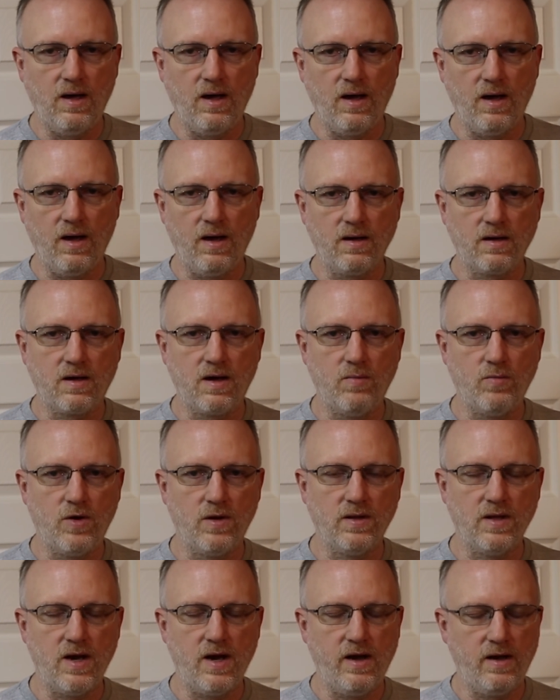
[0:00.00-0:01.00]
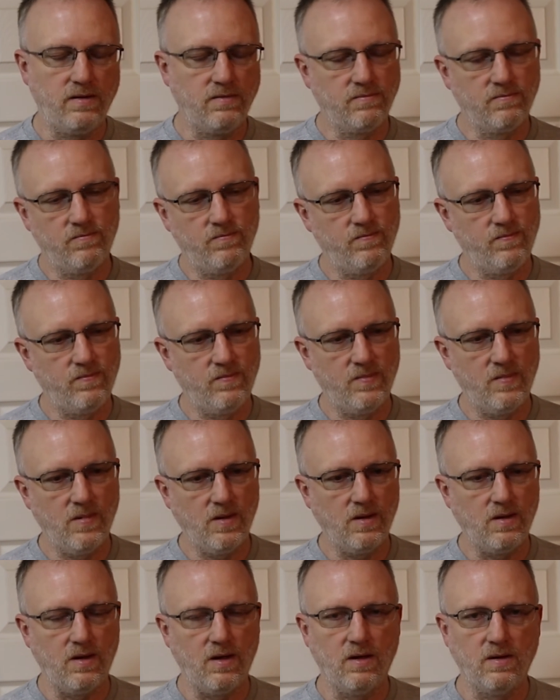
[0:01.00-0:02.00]
uh, come online
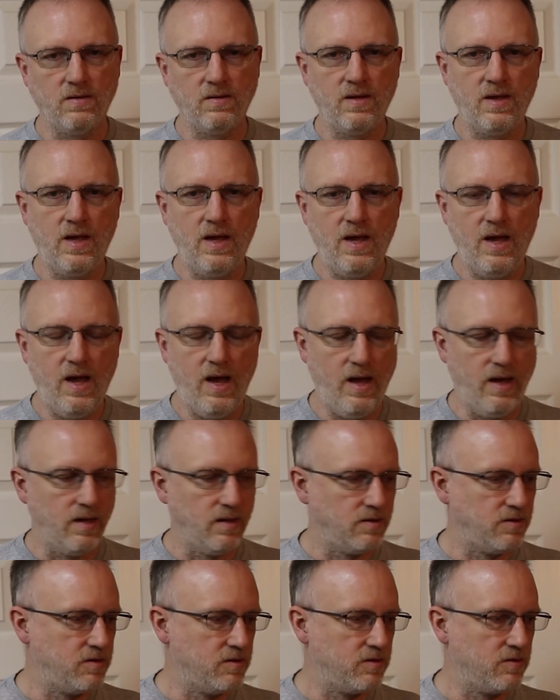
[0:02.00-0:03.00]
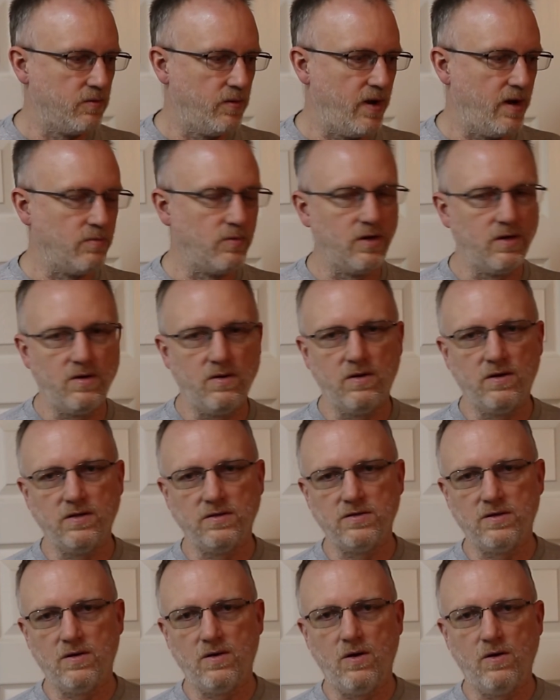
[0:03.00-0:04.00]
you know, it's just the way I'm going to do it.
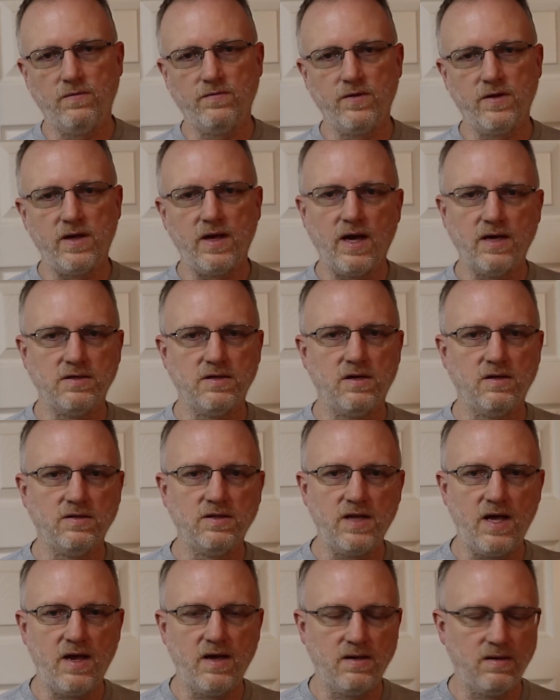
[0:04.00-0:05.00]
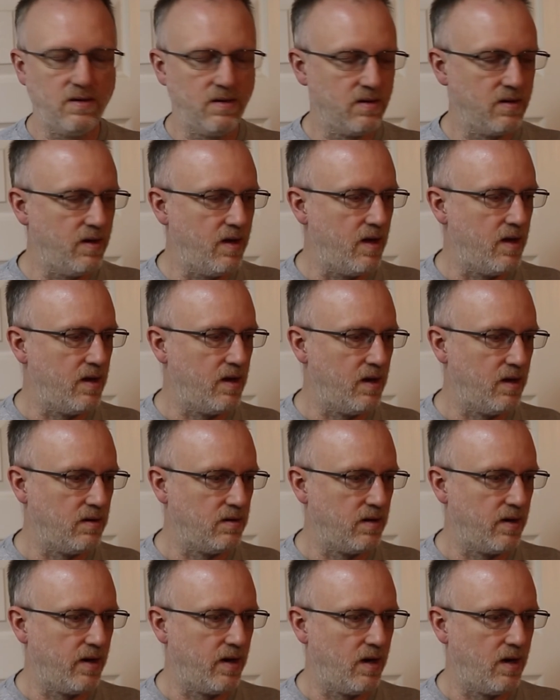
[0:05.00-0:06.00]
So hopefully you guys understand.
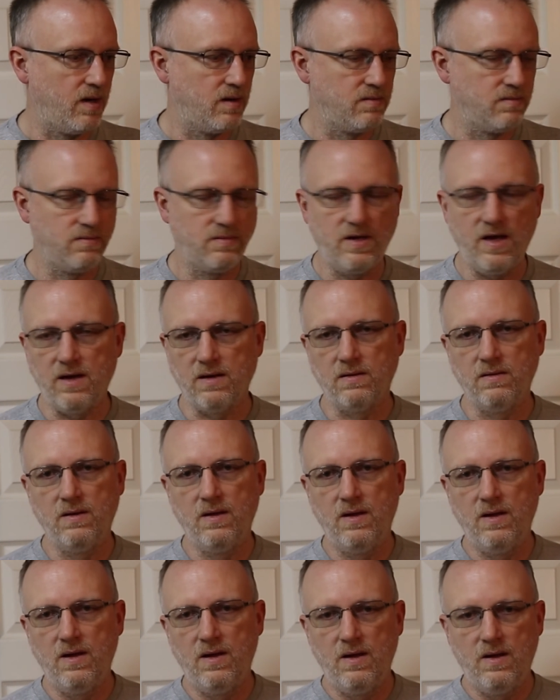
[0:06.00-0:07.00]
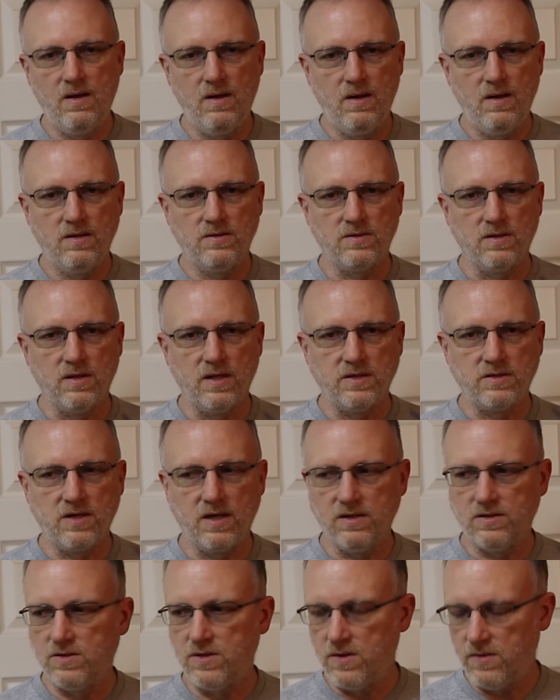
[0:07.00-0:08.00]
And uh, yeah, so let's
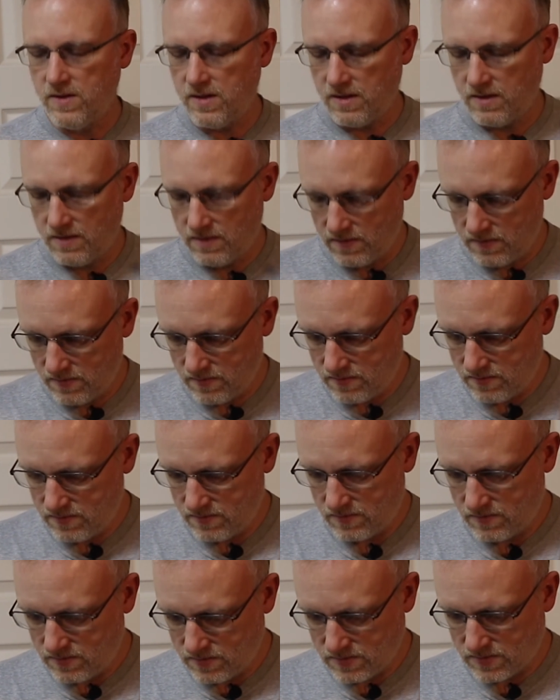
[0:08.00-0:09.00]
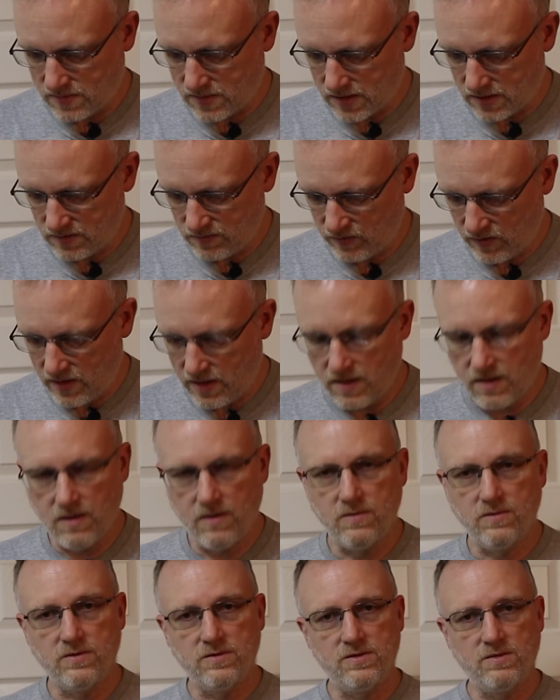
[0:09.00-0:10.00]
get to it. This
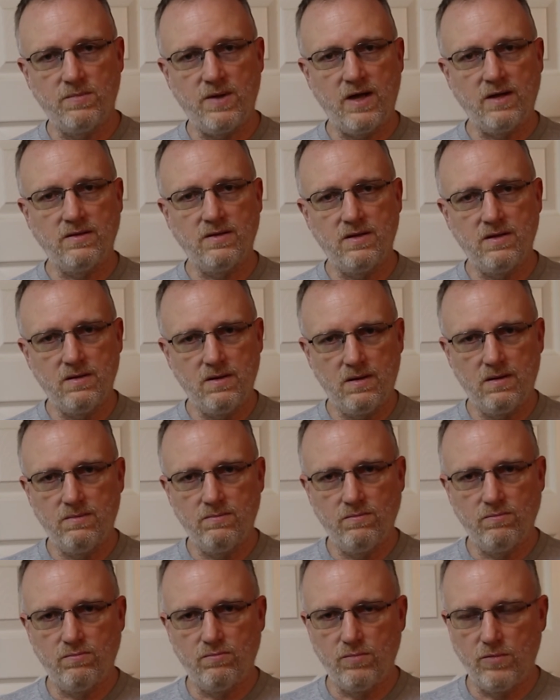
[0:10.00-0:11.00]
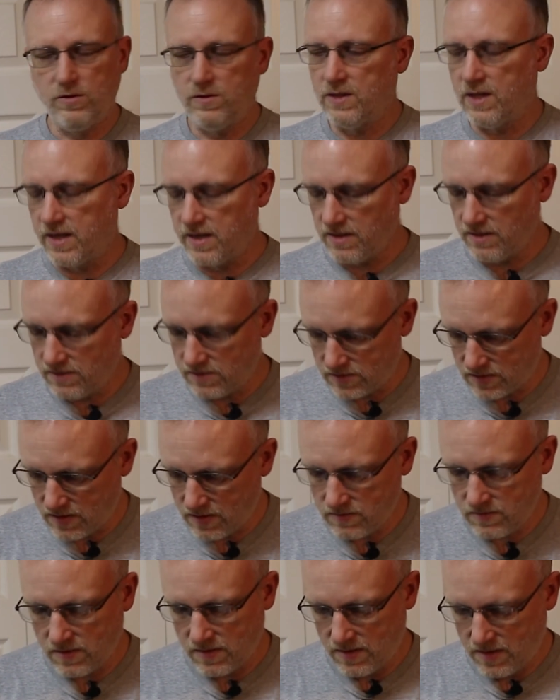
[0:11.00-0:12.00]
video is about the Moonlite.
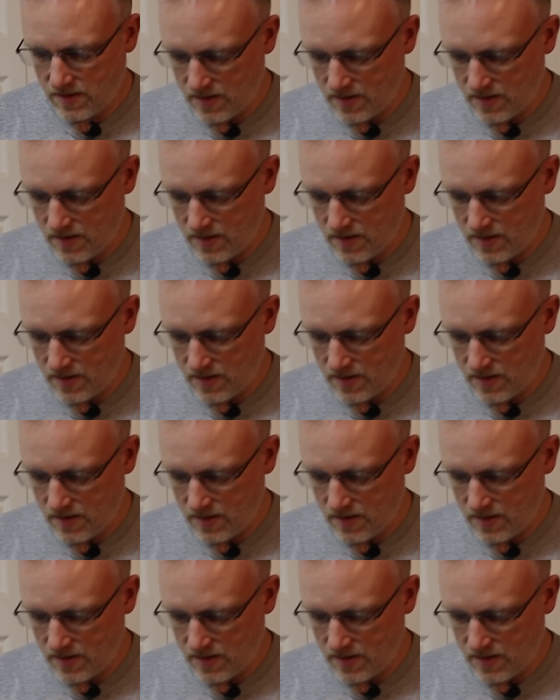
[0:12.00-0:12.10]
So